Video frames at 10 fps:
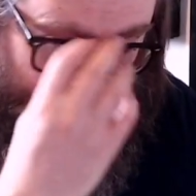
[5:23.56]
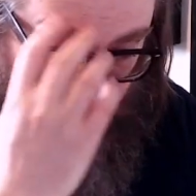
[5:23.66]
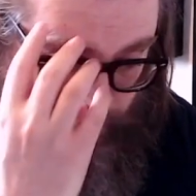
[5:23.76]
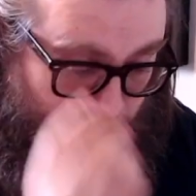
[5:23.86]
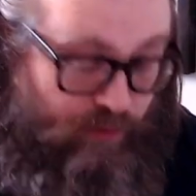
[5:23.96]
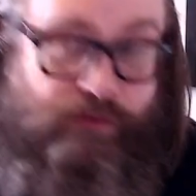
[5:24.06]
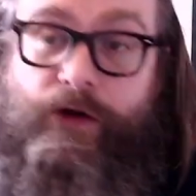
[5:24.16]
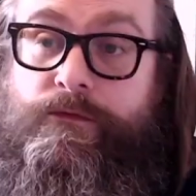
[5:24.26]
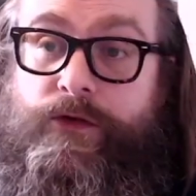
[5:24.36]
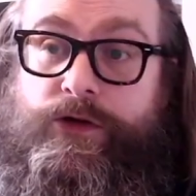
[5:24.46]

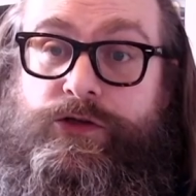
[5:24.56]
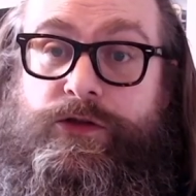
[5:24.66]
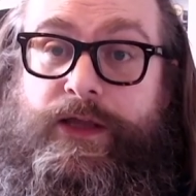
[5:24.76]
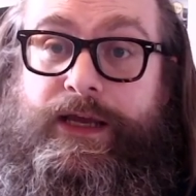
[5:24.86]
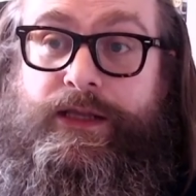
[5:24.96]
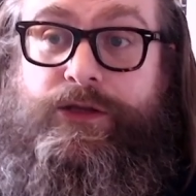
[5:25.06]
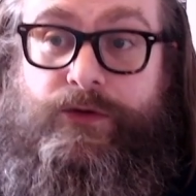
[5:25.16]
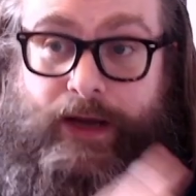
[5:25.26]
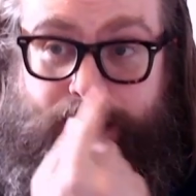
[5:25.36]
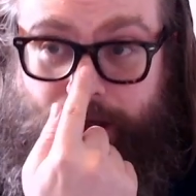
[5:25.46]
monochrome version. They do
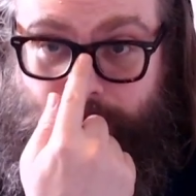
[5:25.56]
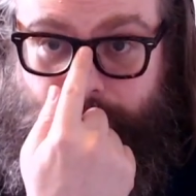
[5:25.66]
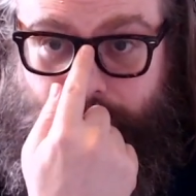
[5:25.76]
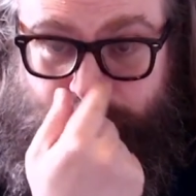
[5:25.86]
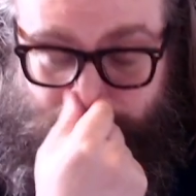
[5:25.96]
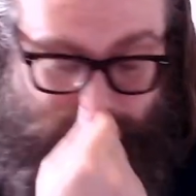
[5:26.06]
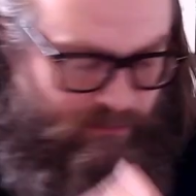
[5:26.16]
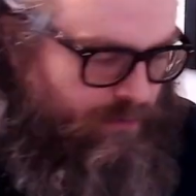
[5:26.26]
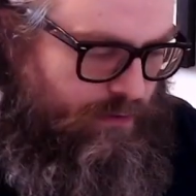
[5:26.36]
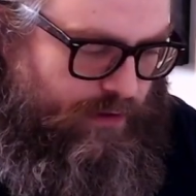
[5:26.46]
a colour version, which I'm
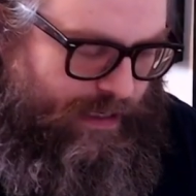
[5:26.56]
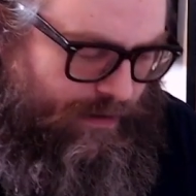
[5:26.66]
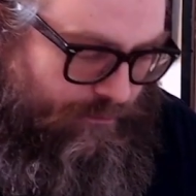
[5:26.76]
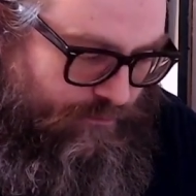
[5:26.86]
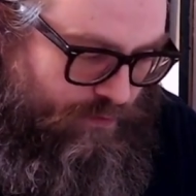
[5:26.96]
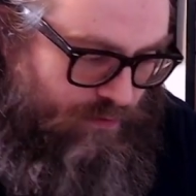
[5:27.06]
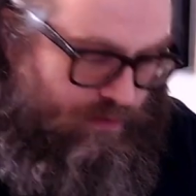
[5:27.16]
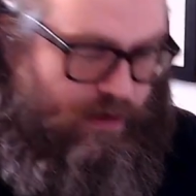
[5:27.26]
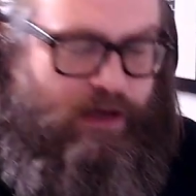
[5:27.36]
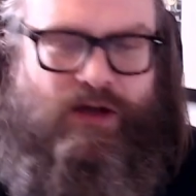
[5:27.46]
on the lookout
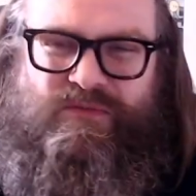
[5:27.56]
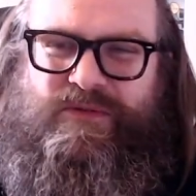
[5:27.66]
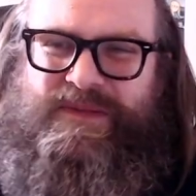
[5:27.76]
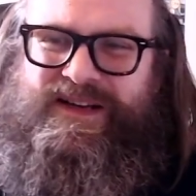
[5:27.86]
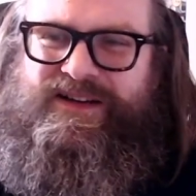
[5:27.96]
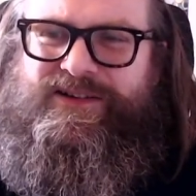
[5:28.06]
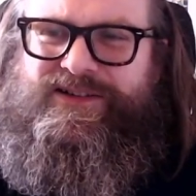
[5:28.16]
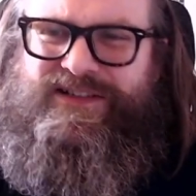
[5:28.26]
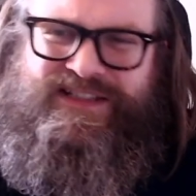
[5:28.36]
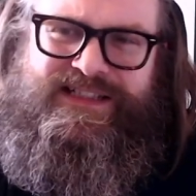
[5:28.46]
for, but
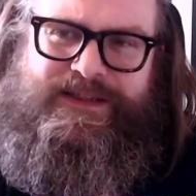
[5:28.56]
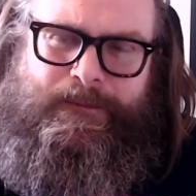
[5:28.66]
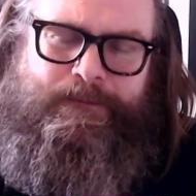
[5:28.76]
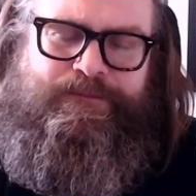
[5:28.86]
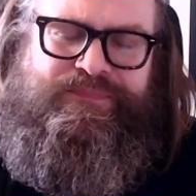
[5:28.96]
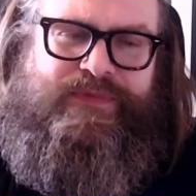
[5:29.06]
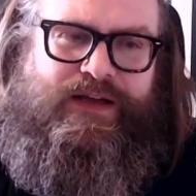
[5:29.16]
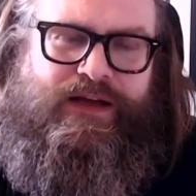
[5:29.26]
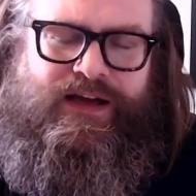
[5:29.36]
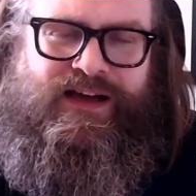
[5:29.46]
because
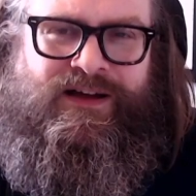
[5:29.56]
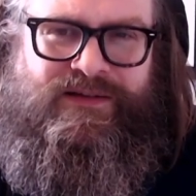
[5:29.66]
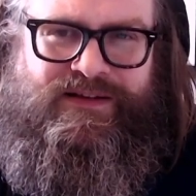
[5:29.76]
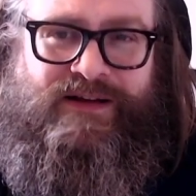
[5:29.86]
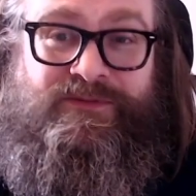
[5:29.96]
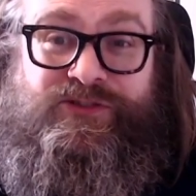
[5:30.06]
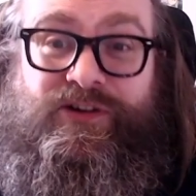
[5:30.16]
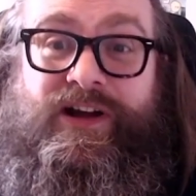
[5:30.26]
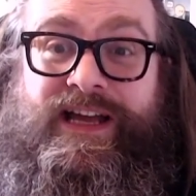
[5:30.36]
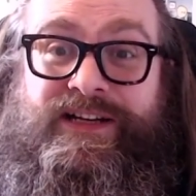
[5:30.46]
I'm
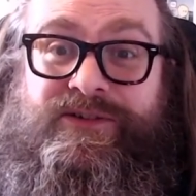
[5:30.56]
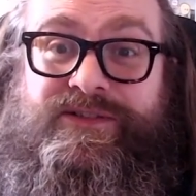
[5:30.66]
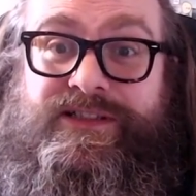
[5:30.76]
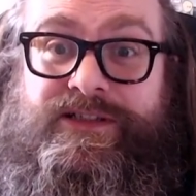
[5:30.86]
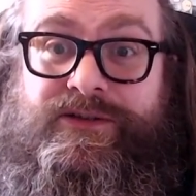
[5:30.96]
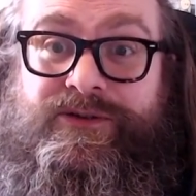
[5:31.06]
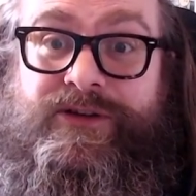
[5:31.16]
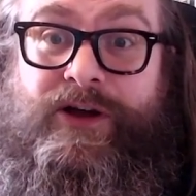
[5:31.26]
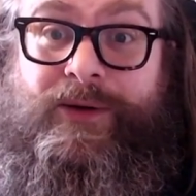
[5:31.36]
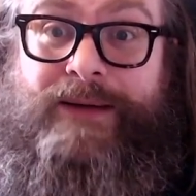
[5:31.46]
trying not to
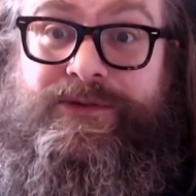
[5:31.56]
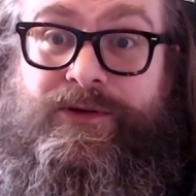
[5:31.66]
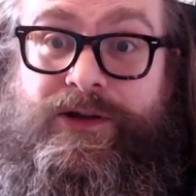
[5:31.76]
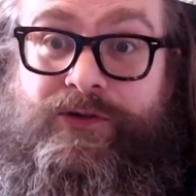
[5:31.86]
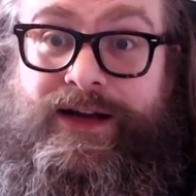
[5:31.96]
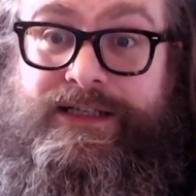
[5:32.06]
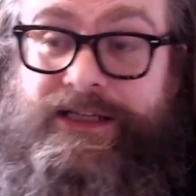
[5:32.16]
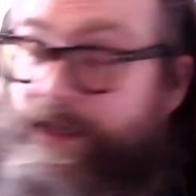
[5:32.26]
go absolutely crazy